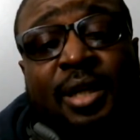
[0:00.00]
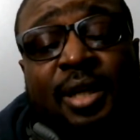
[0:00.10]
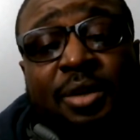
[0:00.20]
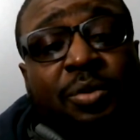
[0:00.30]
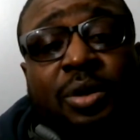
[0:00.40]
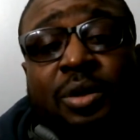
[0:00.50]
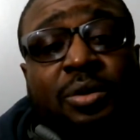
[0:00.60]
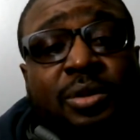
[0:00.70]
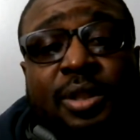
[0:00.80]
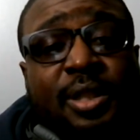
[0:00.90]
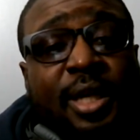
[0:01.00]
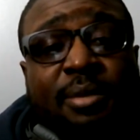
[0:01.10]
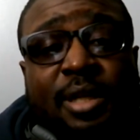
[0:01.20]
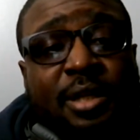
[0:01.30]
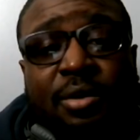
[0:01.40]
and we'll lose to
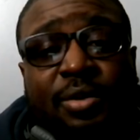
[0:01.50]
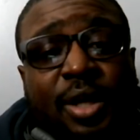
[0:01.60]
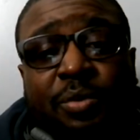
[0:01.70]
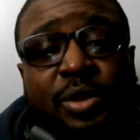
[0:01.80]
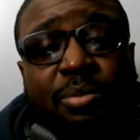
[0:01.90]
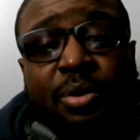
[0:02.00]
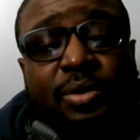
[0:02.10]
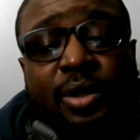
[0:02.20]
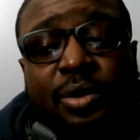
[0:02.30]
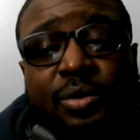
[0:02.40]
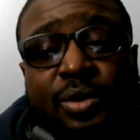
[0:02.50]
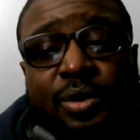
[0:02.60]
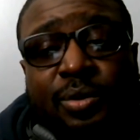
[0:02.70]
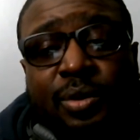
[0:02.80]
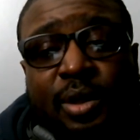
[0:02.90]
teams that you don't think we're supposed to lose
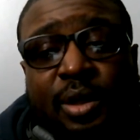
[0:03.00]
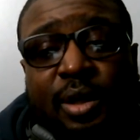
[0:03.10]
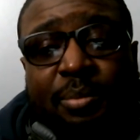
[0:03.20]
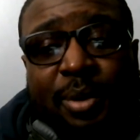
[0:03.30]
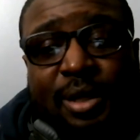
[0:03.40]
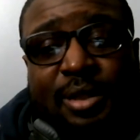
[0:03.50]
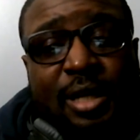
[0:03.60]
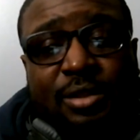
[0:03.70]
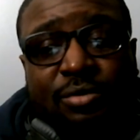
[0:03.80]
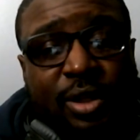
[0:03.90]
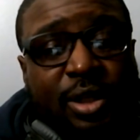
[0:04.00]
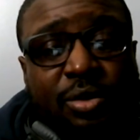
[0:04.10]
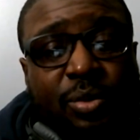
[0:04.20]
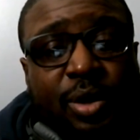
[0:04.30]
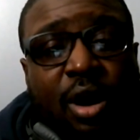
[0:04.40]
to, because that's really
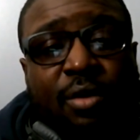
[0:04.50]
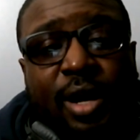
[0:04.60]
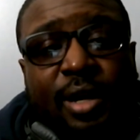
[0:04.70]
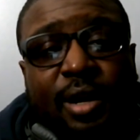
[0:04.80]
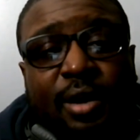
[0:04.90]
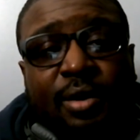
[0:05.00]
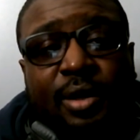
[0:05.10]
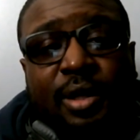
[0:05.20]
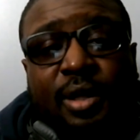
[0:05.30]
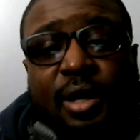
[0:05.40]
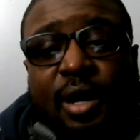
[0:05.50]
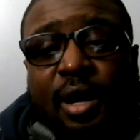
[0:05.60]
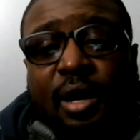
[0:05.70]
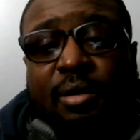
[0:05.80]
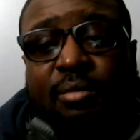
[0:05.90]
who we are right now.
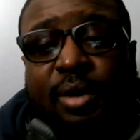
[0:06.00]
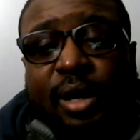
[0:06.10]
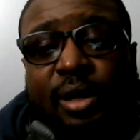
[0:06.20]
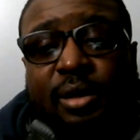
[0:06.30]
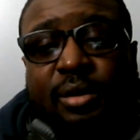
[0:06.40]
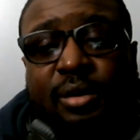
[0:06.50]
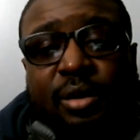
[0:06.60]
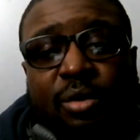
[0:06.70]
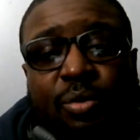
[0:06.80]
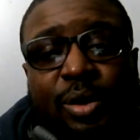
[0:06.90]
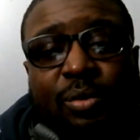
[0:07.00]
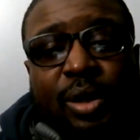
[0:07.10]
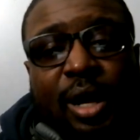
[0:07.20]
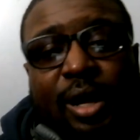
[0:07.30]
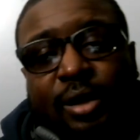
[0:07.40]
And
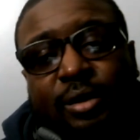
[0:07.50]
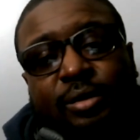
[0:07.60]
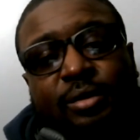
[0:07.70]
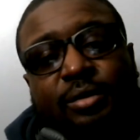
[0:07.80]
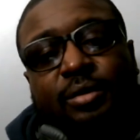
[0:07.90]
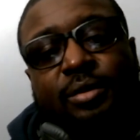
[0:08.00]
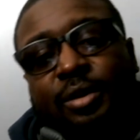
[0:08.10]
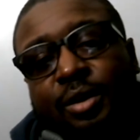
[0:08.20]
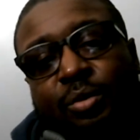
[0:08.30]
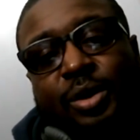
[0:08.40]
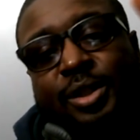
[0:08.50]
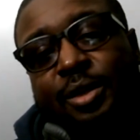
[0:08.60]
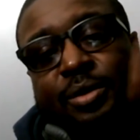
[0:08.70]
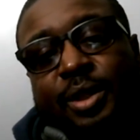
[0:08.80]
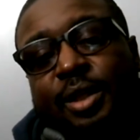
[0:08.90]
we're like we're
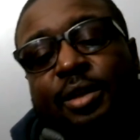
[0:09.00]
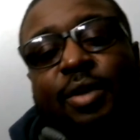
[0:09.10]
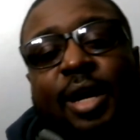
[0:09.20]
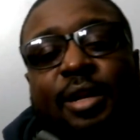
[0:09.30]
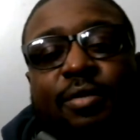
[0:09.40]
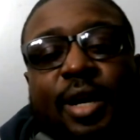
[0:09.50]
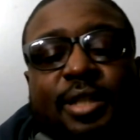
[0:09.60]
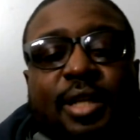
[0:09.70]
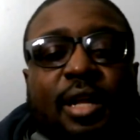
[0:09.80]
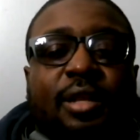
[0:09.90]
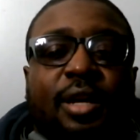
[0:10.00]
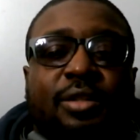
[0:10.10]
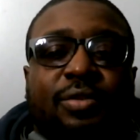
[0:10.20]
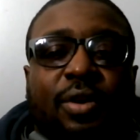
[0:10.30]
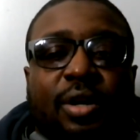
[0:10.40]
tilting in the right direction. I think as
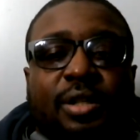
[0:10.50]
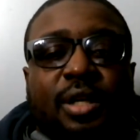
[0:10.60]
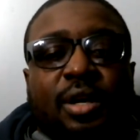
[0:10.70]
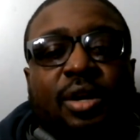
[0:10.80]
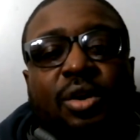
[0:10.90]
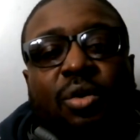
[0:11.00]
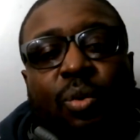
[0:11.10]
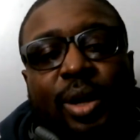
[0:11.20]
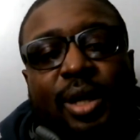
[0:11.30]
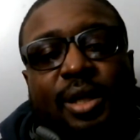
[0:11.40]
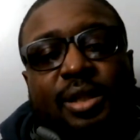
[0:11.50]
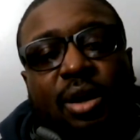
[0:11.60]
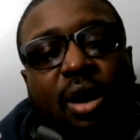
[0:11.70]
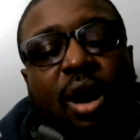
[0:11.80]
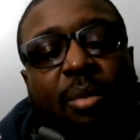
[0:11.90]
far as wins or our